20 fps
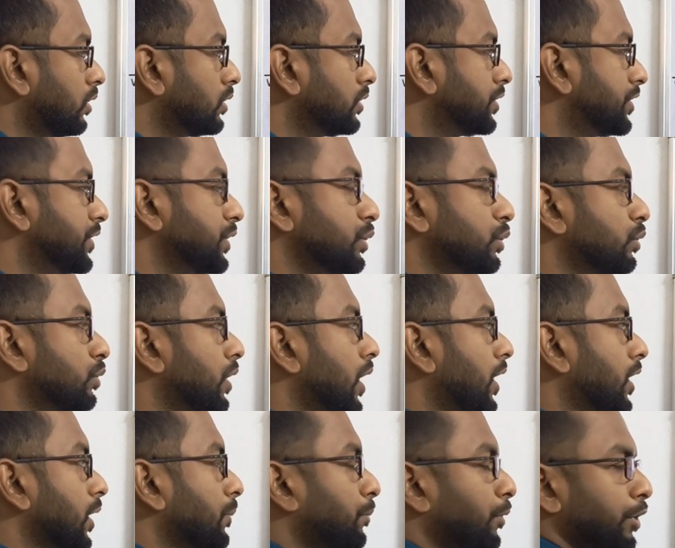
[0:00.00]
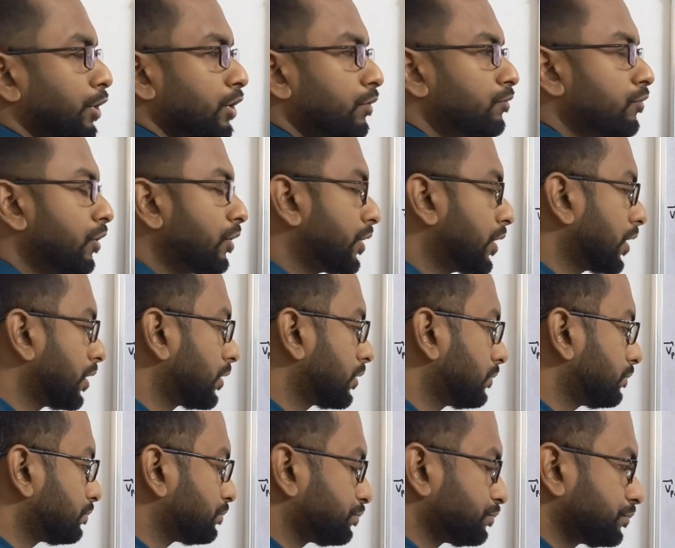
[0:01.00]
0 at the point of contact.
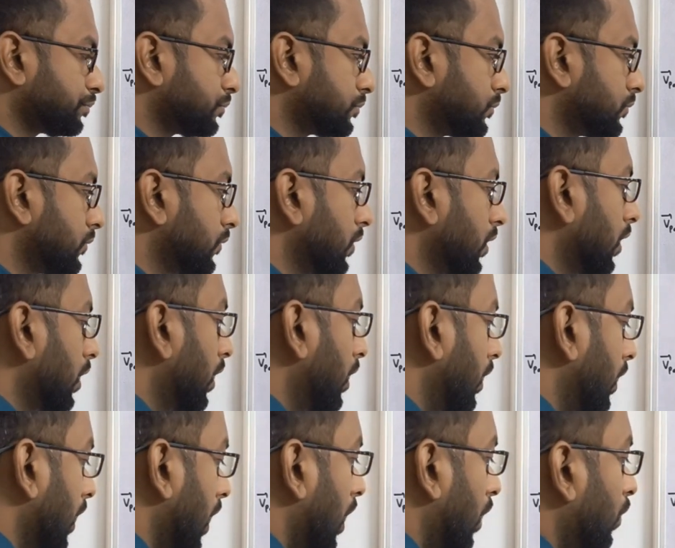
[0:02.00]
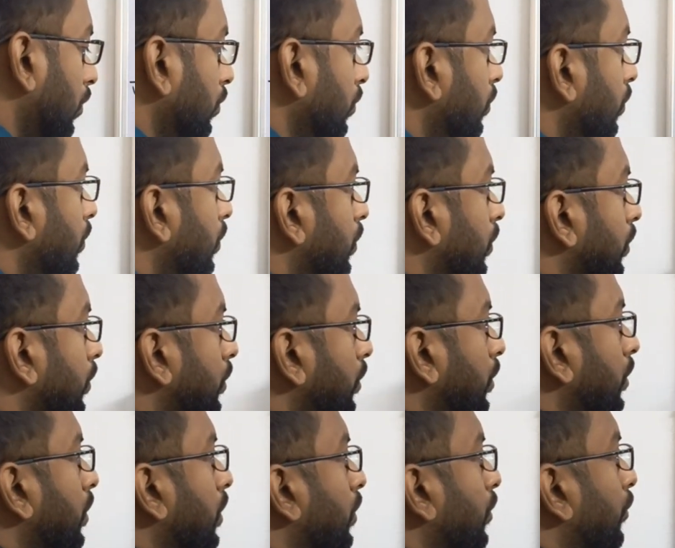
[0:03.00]
Now
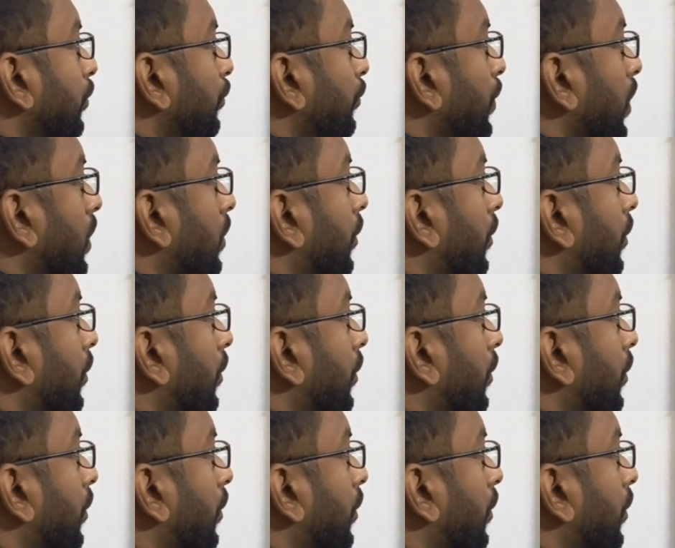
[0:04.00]
we are